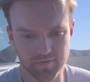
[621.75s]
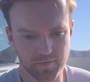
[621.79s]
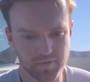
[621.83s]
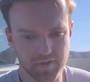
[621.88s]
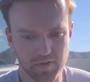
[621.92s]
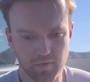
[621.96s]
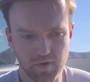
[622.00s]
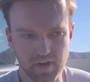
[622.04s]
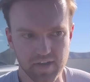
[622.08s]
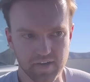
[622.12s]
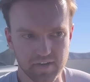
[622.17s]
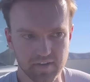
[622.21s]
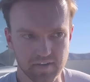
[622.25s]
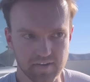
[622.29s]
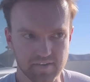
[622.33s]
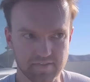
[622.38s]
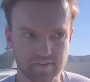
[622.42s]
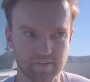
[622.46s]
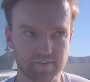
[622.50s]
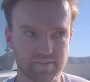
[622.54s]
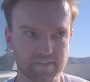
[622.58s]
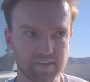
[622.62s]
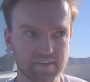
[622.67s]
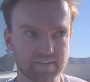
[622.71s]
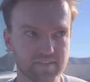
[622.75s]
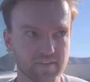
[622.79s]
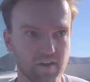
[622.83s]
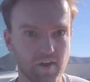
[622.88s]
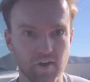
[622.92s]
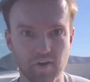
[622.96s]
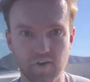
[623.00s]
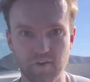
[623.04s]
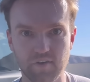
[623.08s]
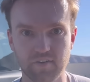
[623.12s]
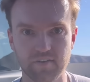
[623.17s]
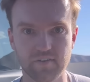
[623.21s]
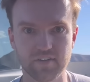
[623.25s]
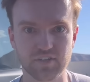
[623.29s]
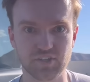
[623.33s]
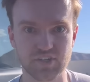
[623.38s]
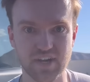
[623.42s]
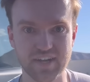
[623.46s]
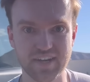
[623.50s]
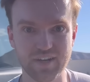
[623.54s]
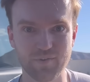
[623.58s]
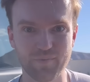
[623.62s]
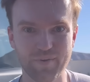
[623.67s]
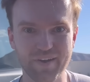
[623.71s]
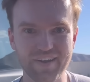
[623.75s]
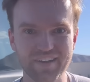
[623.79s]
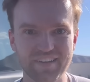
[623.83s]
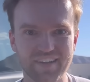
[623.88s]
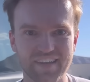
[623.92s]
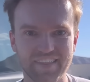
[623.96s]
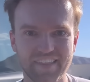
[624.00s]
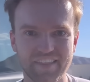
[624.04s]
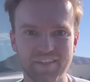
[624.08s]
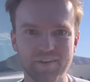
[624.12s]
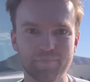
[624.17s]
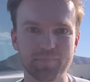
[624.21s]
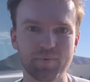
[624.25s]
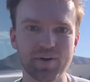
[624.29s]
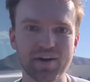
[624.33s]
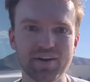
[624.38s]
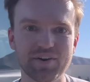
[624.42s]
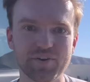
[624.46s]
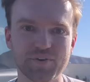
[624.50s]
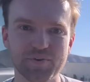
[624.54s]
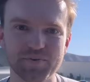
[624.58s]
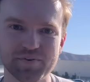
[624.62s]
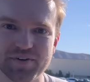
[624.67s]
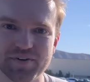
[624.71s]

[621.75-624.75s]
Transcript: really great because our seats are shiny white and they look brand new.